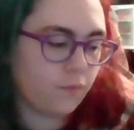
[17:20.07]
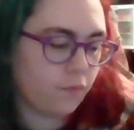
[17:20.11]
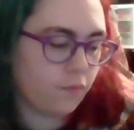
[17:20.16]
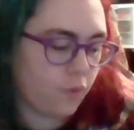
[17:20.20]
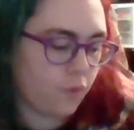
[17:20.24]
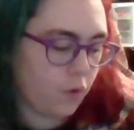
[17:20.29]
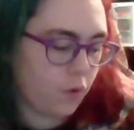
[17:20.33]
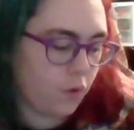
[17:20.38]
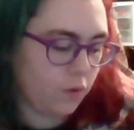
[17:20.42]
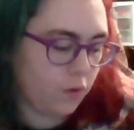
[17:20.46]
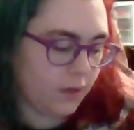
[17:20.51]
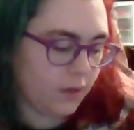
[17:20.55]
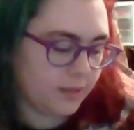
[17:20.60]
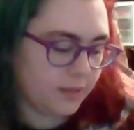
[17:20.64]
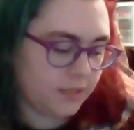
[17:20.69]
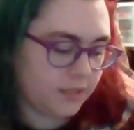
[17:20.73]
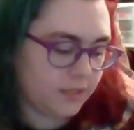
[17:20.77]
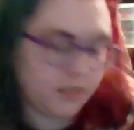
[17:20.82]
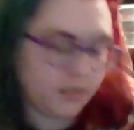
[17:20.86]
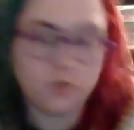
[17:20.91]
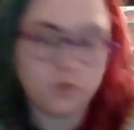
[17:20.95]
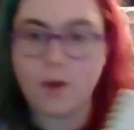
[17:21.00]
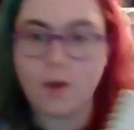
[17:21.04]
roll a
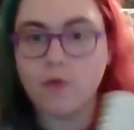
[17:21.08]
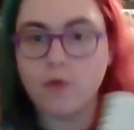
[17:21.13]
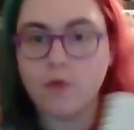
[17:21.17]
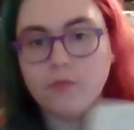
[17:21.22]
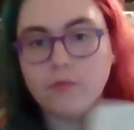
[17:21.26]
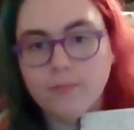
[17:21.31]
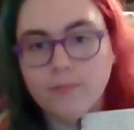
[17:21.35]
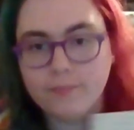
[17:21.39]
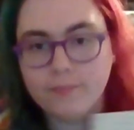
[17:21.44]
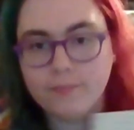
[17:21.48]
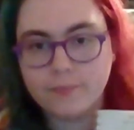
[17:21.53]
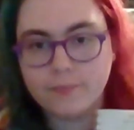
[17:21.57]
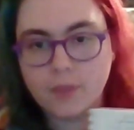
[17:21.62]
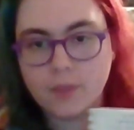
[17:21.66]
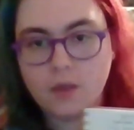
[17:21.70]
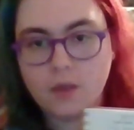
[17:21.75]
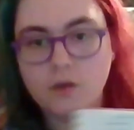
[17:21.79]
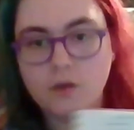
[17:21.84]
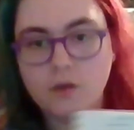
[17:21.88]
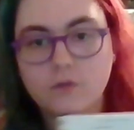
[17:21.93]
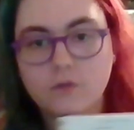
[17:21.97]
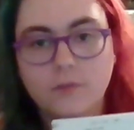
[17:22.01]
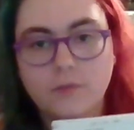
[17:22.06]
d12
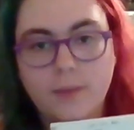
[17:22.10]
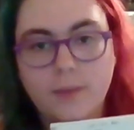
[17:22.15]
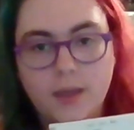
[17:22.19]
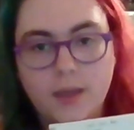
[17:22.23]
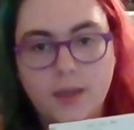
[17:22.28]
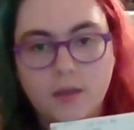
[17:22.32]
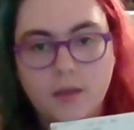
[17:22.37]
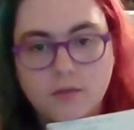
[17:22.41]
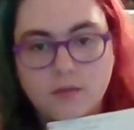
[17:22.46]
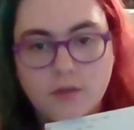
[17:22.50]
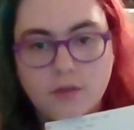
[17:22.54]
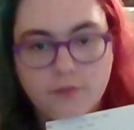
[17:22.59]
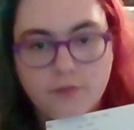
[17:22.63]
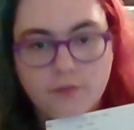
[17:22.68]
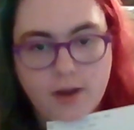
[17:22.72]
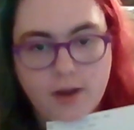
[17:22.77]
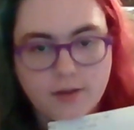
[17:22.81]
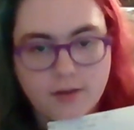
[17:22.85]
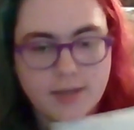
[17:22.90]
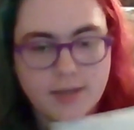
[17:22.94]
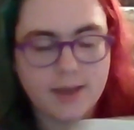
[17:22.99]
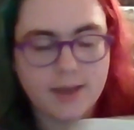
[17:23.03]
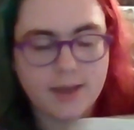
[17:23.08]
for my
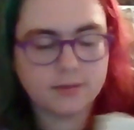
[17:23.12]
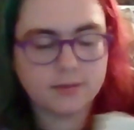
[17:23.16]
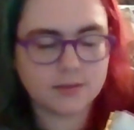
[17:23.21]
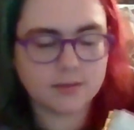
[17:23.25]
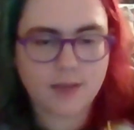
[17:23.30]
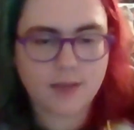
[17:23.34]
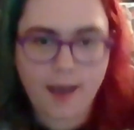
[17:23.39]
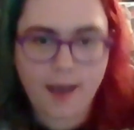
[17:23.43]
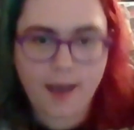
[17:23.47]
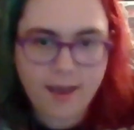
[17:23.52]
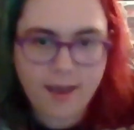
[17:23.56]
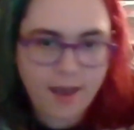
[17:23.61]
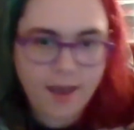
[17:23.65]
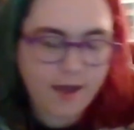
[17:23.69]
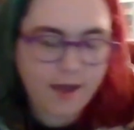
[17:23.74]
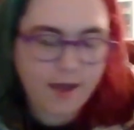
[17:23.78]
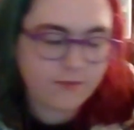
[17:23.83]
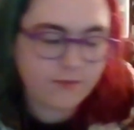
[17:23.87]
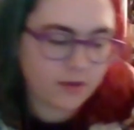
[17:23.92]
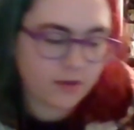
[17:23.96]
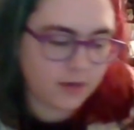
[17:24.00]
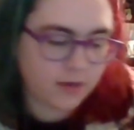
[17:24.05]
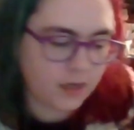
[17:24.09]
self-care tasks. I
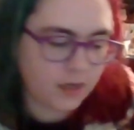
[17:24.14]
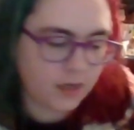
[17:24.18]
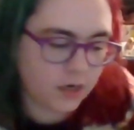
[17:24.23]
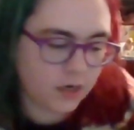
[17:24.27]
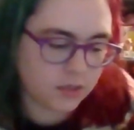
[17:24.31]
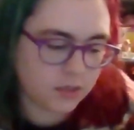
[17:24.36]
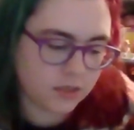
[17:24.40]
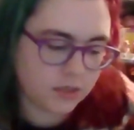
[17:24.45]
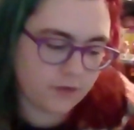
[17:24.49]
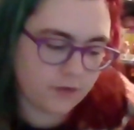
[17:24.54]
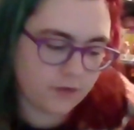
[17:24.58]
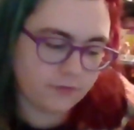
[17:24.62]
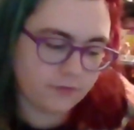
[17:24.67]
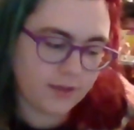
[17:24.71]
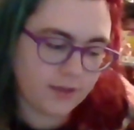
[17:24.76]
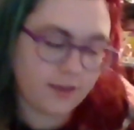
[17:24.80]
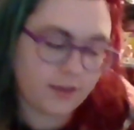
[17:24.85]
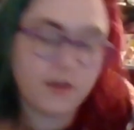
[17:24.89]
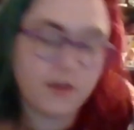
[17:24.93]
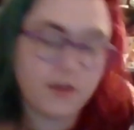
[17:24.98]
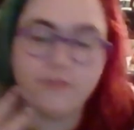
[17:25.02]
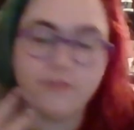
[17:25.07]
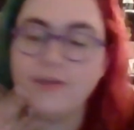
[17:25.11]
have on here stuff
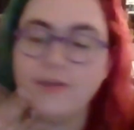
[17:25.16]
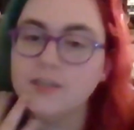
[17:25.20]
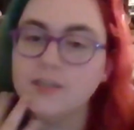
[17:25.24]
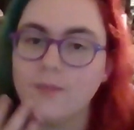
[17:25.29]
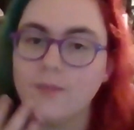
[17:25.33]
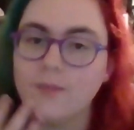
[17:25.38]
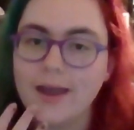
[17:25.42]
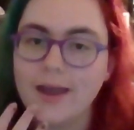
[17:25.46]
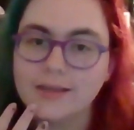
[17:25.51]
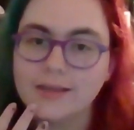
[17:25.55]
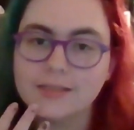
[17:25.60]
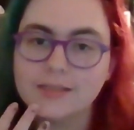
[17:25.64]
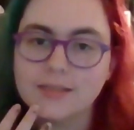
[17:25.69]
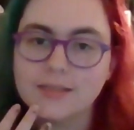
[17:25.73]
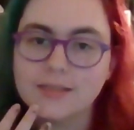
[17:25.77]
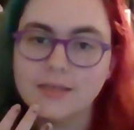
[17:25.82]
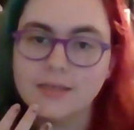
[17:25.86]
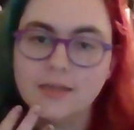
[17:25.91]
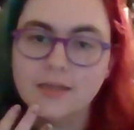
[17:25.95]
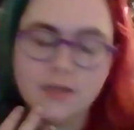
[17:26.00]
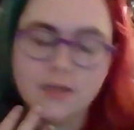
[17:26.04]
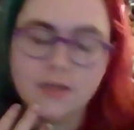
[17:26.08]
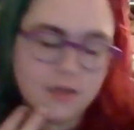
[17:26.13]
like a face mask.
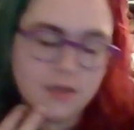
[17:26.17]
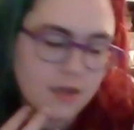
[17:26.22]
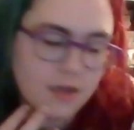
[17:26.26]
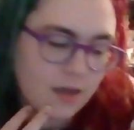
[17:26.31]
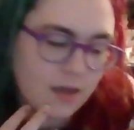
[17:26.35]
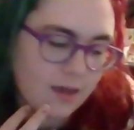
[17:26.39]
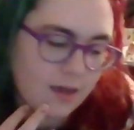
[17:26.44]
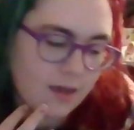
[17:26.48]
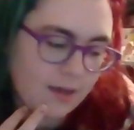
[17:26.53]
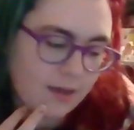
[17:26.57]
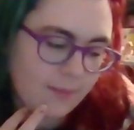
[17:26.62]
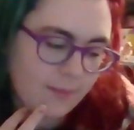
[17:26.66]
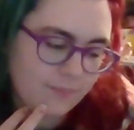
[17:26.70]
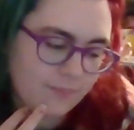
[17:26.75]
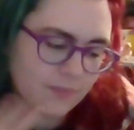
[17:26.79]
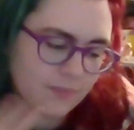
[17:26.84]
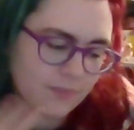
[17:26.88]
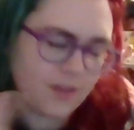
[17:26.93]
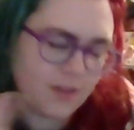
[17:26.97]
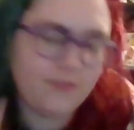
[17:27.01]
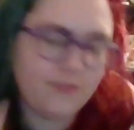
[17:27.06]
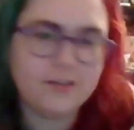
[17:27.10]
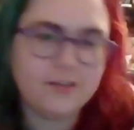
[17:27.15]

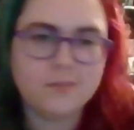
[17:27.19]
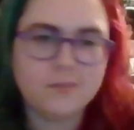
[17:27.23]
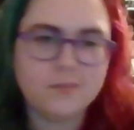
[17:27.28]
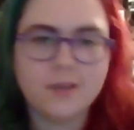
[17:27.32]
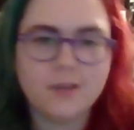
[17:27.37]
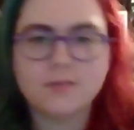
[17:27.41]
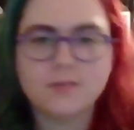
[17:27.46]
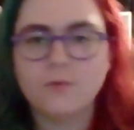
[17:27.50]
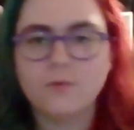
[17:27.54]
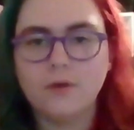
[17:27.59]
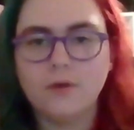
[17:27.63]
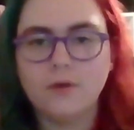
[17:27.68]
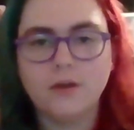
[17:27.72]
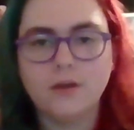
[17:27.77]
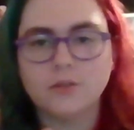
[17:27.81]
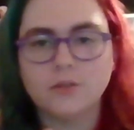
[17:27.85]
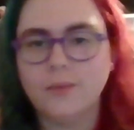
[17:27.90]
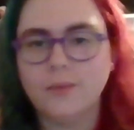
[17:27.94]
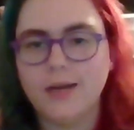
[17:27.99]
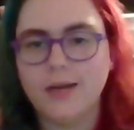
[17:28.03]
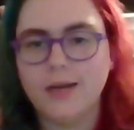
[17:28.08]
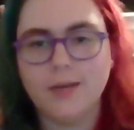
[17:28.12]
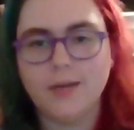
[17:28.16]
A face mask would
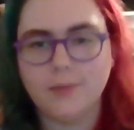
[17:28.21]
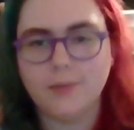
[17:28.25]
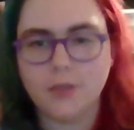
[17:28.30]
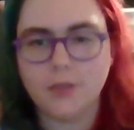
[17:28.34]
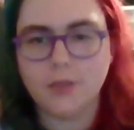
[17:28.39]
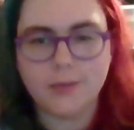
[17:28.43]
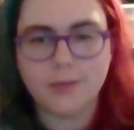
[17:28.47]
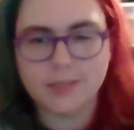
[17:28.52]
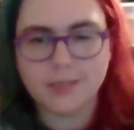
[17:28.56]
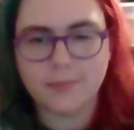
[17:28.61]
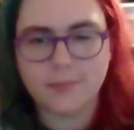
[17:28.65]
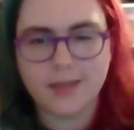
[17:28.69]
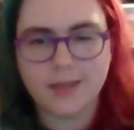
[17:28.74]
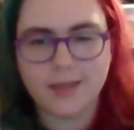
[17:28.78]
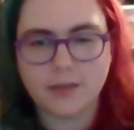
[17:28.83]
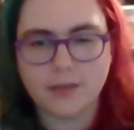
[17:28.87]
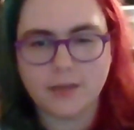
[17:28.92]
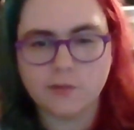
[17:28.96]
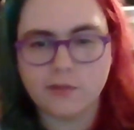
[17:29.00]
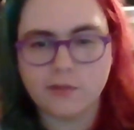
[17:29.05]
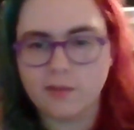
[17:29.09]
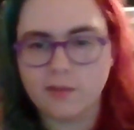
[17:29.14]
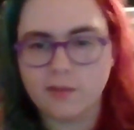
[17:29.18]
also mean I'd be doing something
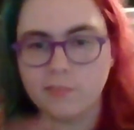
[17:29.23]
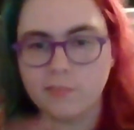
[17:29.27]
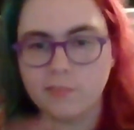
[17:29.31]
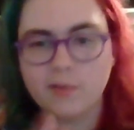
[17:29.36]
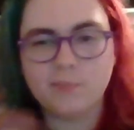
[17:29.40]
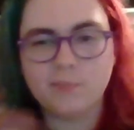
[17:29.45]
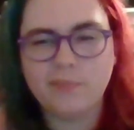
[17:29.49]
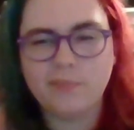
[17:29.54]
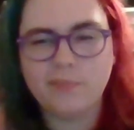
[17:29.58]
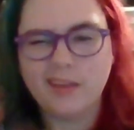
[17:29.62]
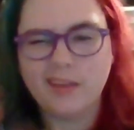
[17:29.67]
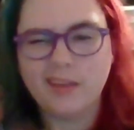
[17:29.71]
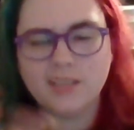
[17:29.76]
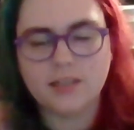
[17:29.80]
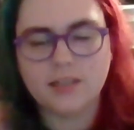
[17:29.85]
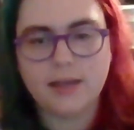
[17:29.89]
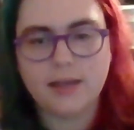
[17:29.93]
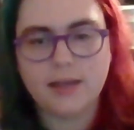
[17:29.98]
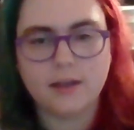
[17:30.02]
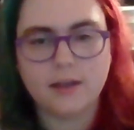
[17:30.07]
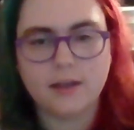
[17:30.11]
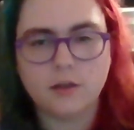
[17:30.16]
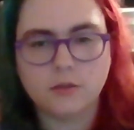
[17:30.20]
else with it, but
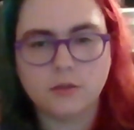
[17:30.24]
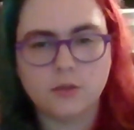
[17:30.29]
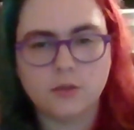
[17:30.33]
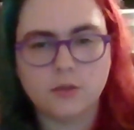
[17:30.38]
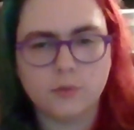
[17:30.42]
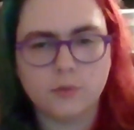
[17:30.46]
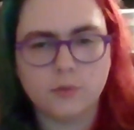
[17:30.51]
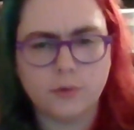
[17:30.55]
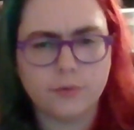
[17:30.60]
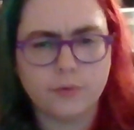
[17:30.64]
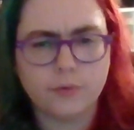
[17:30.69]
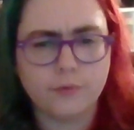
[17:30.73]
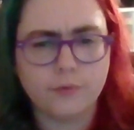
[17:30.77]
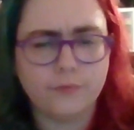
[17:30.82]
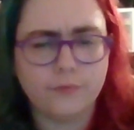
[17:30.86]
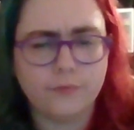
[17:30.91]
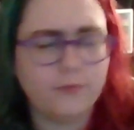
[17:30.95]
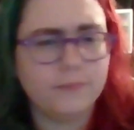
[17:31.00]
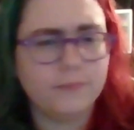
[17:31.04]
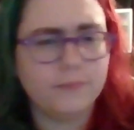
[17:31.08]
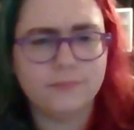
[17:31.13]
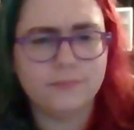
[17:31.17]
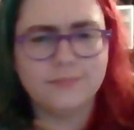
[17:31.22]
basically I could scroll through
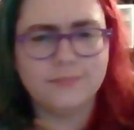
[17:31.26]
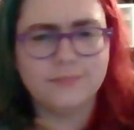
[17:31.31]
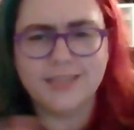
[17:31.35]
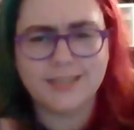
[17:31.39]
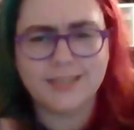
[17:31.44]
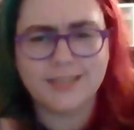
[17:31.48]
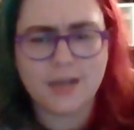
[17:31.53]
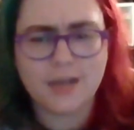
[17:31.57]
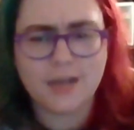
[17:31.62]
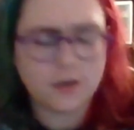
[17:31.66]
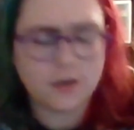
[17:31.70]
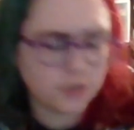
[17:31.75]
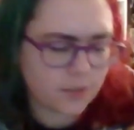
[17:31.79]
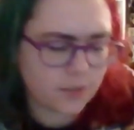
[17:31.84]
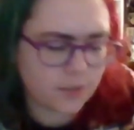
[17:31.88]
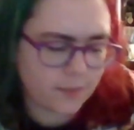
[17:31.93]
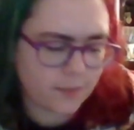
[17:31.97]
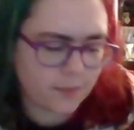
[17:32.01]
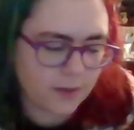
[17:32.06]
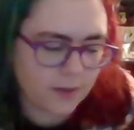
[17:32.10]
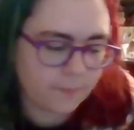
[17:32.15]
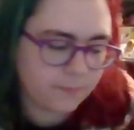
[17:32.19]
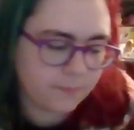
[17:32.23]
TikTok or
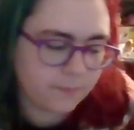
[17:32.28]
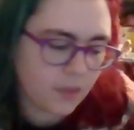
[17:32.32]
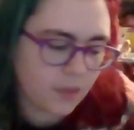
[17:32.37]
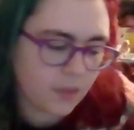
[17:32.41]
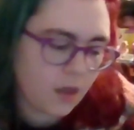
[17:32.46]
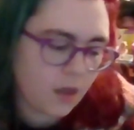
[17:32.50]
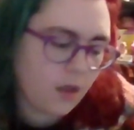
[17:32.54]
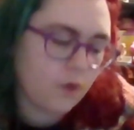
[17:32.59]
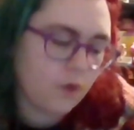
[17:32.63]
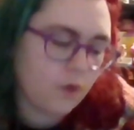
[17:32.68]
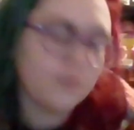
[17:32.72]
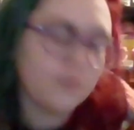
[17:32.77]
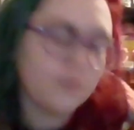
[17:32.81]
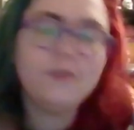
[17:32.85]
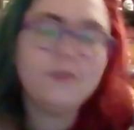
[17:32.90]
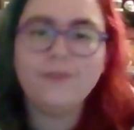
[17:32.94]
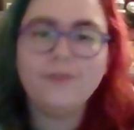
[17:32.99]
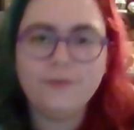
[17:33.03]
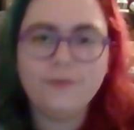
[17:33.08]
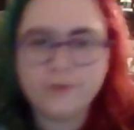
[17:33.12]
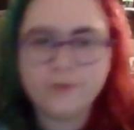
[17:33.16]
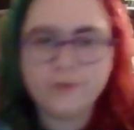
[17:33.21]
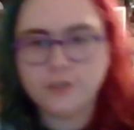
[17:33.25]
something. Read
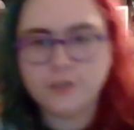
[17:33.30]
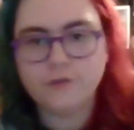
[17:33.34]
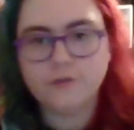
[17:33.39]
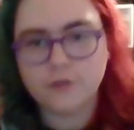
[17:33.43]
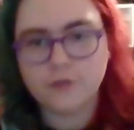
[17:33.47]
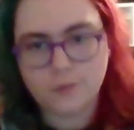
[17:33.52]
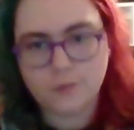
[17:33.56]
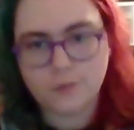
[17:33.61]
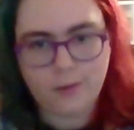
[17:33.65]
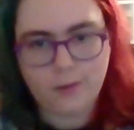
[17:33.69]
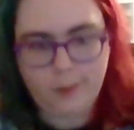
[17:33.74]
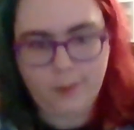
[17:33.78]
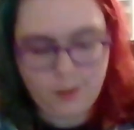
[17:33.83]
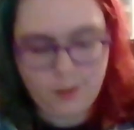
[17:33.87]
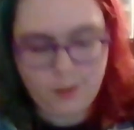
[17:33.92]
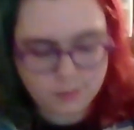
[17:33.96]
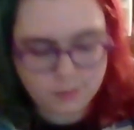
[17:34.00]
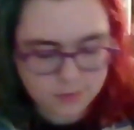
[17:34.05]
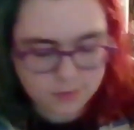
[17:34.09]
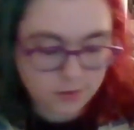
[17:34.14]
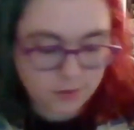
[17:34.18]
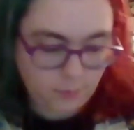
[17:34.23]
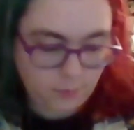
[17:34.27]
fan fiction for 20
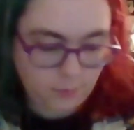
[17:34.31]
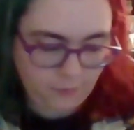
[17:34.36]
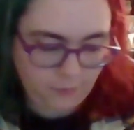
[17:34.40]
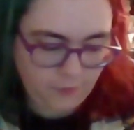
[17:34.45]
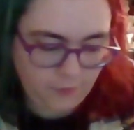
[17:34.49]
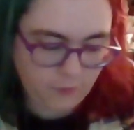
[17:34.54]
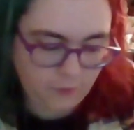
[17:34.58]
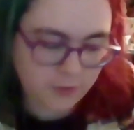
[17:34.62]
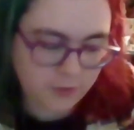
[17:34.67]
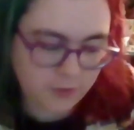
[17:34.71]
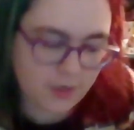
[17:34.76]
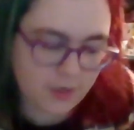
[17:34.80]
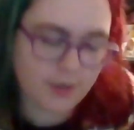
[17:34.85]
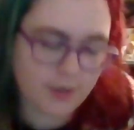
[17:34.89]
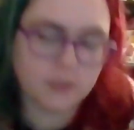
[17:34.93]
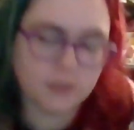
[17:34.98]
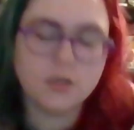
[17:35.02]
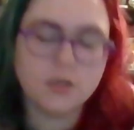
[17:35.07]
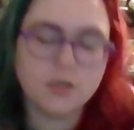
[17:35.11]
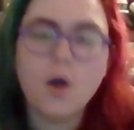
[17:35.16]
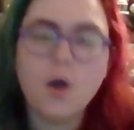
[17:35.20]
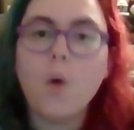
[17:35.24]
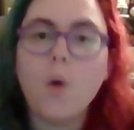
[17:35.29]
minutes because I'm a fan fiction
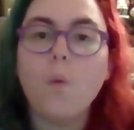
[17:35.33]
addict.